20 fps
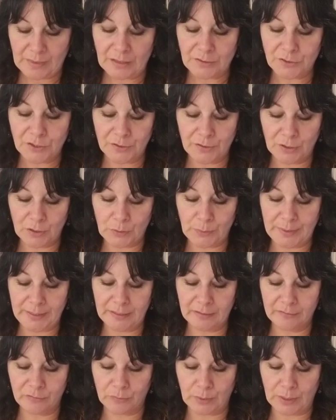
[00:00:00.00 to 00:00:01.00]
To the Queen
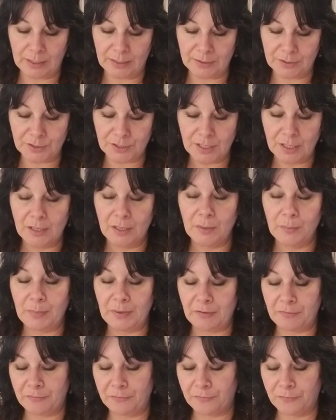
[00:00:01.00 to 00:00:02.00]
of Wands
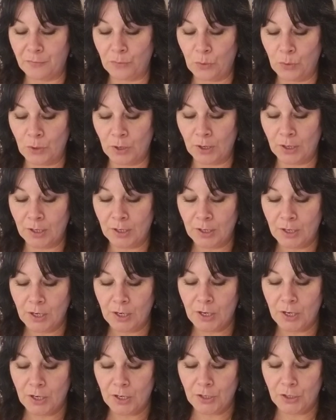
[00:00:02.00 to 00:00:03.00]
before
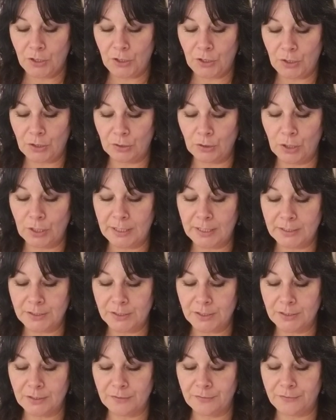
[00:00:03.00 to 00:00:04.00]
you look
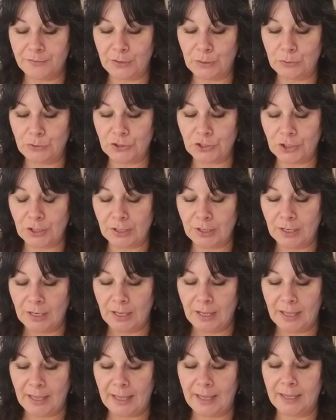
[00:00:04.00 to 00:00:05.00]
into the future
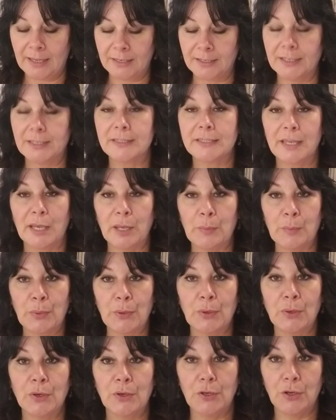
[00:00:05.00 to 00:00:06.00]
and
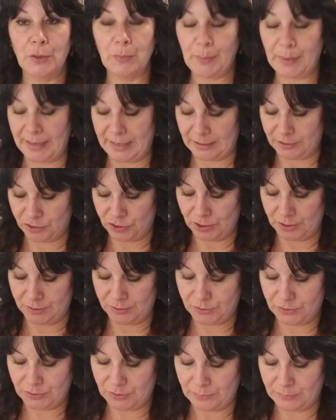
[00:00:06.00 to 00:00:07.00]
temper your
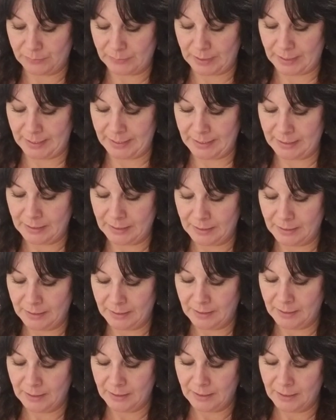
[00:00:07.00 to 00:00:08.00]
passions, right?
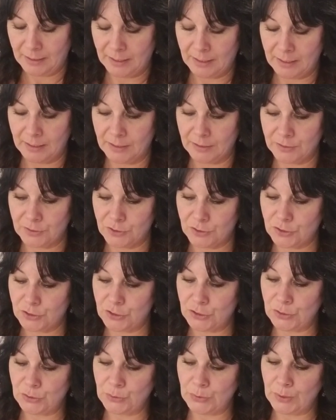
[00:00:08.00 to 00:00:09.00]

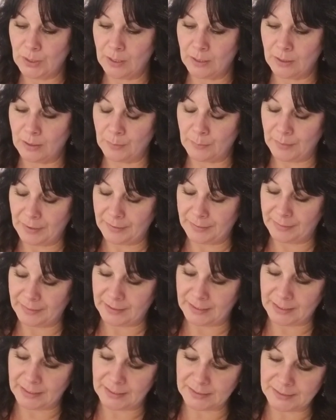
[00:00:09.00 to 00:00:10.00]
To um,
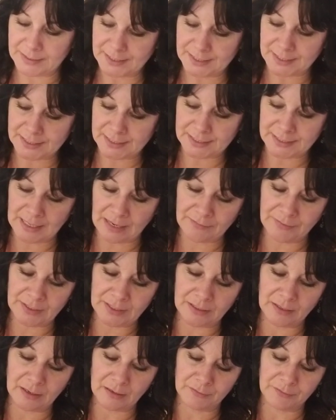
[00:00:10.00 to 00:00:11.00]
the
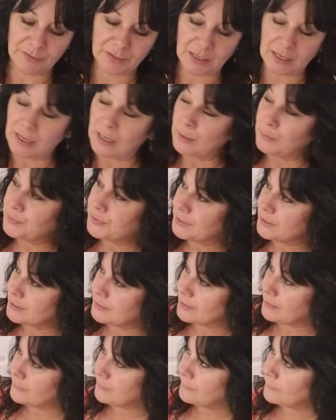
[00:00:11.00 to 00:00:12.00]
Seven of Cups. The
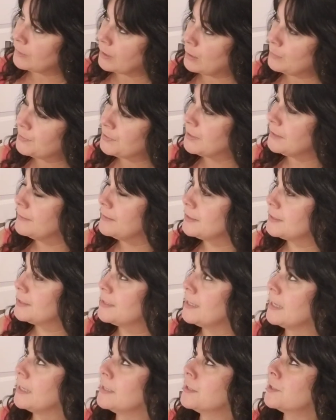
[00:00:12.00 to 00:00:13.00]
Seven of Cups in this
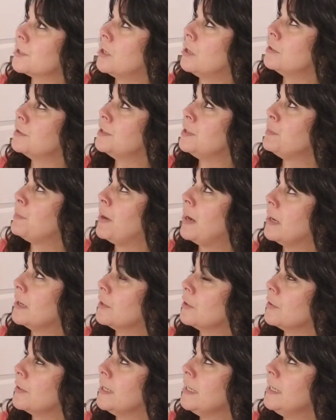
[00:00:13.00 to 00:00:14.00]
deck is called
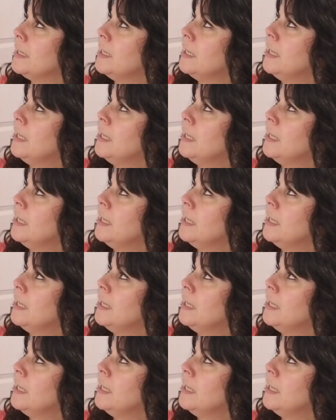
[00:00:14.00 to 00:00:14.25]
debauchery.